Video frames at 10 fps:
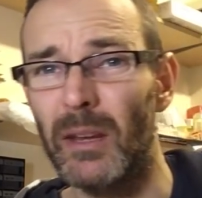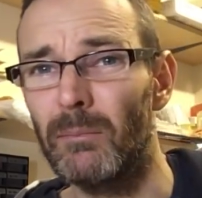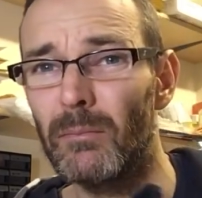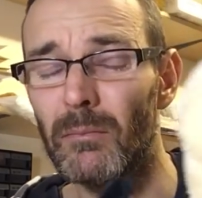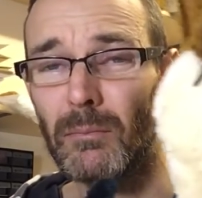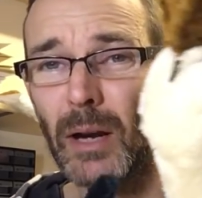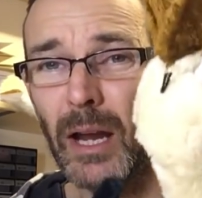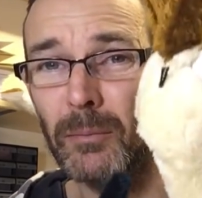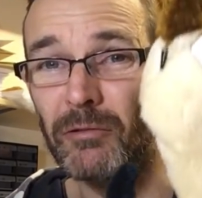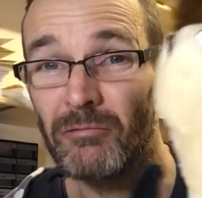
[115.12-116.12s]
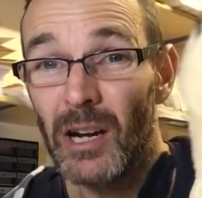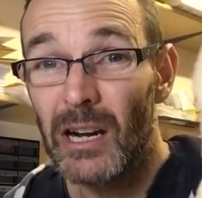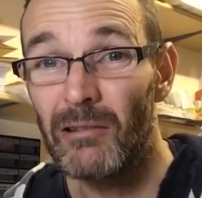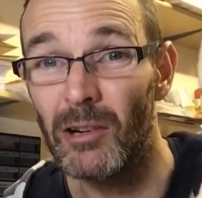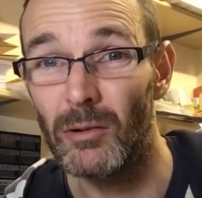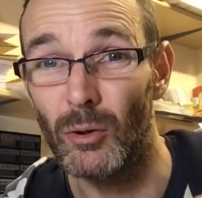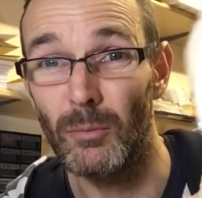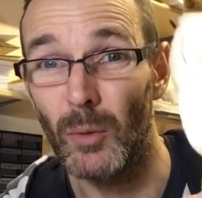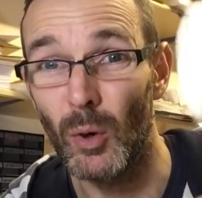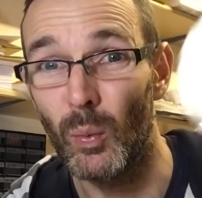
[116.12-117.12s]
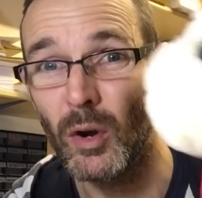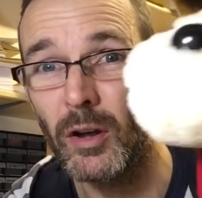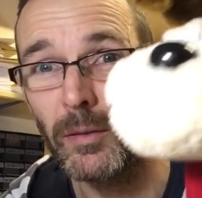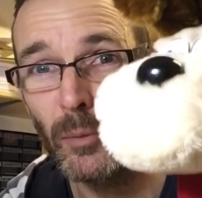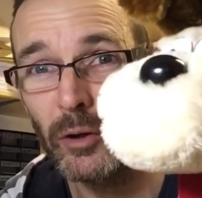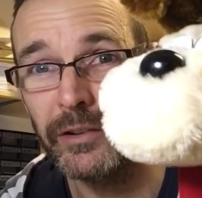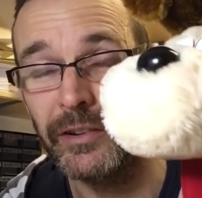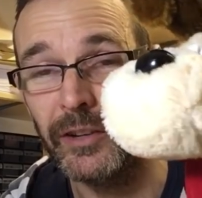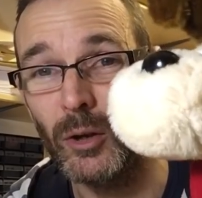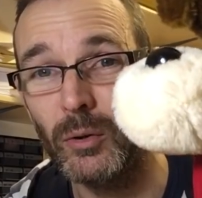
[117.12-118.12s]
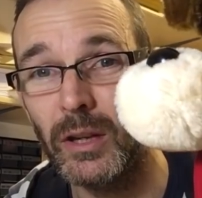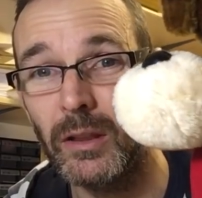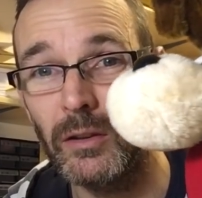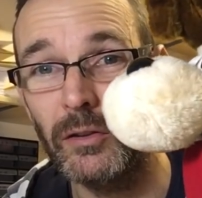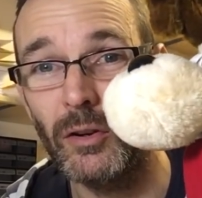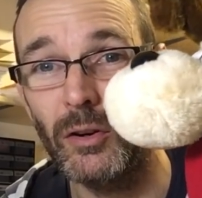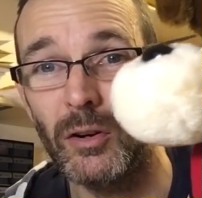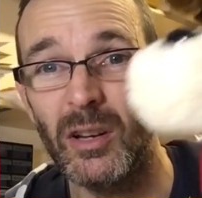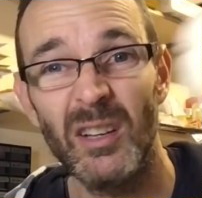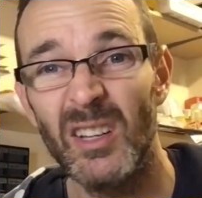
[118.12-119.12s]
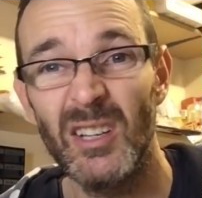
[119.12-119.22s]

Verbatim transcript: be perhaps rarer or worth more. This is Odie, the dog,